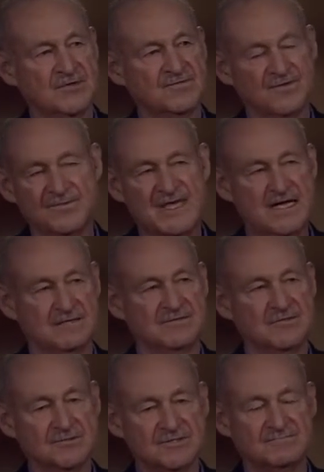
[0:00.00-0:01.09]
From
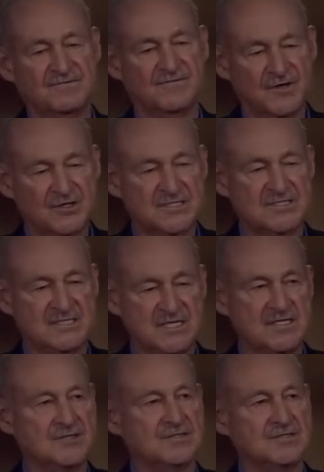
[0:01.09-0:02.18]
those first
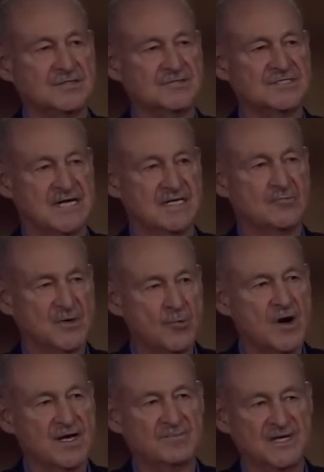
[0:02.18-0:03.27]
seniors who said we
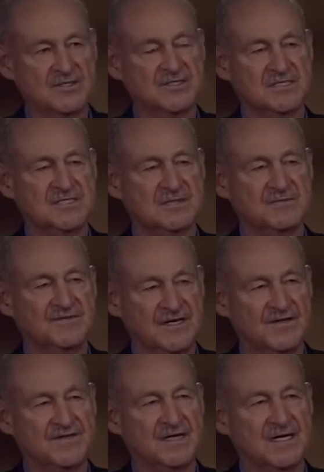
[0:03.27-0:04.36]
want a better system of
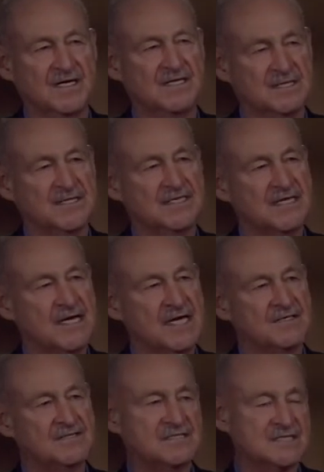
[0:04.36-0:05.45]
healthcare,
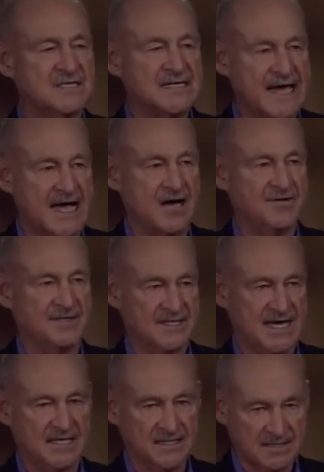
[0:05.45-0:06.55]
and to see now
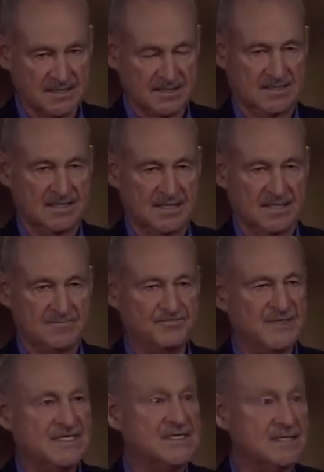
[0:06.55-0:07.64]
that
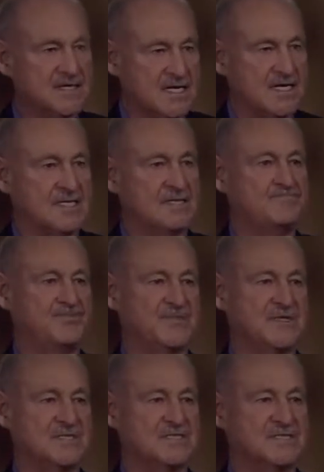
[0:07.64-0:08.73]
DNA
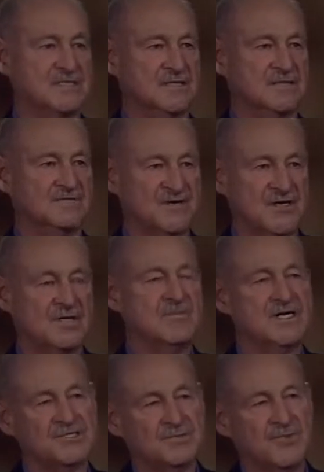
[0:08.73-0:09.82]
is still very
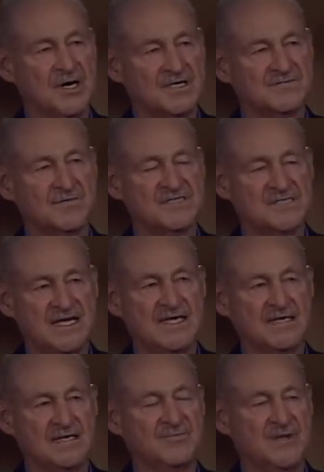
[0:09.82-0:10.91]
much a part of what SCAN
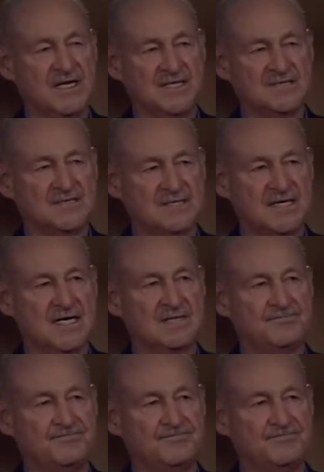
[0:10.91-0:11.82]
Health Plan is today.